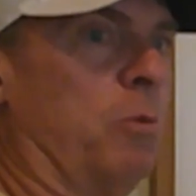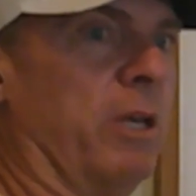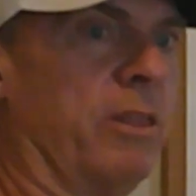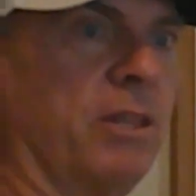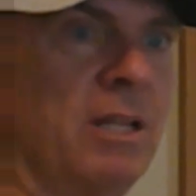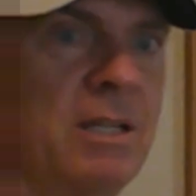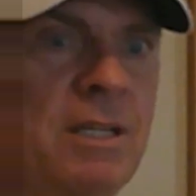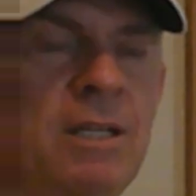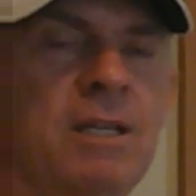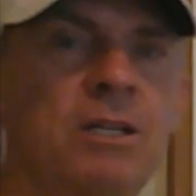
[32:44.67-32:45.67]
with,
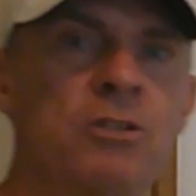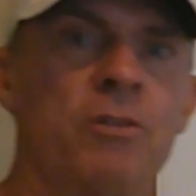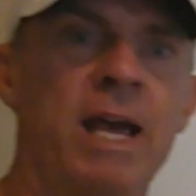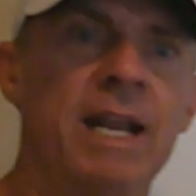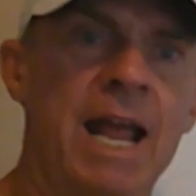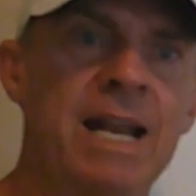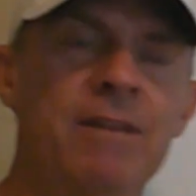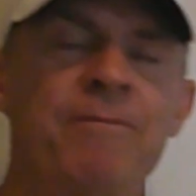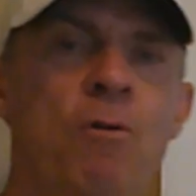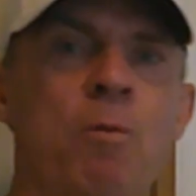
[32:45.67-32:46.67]
so that
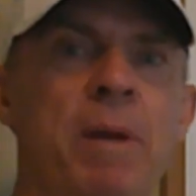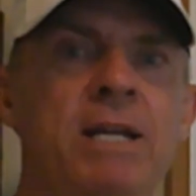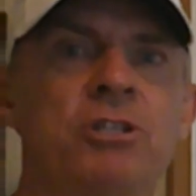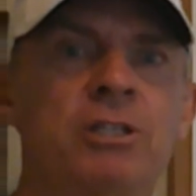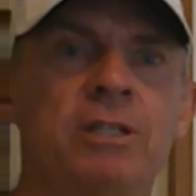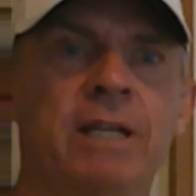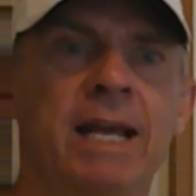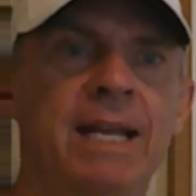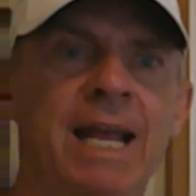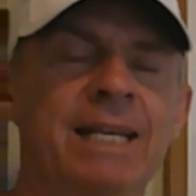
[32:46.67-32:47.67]
any formation
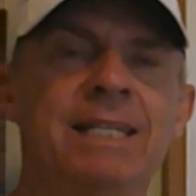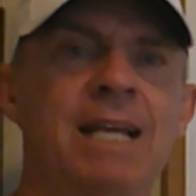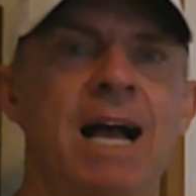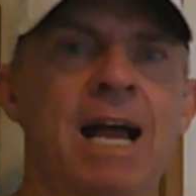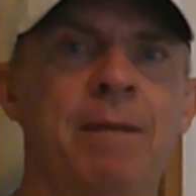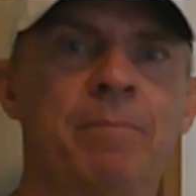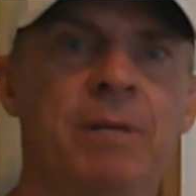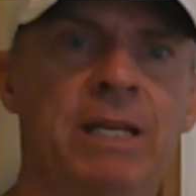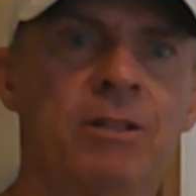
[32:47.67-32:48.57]
at any time,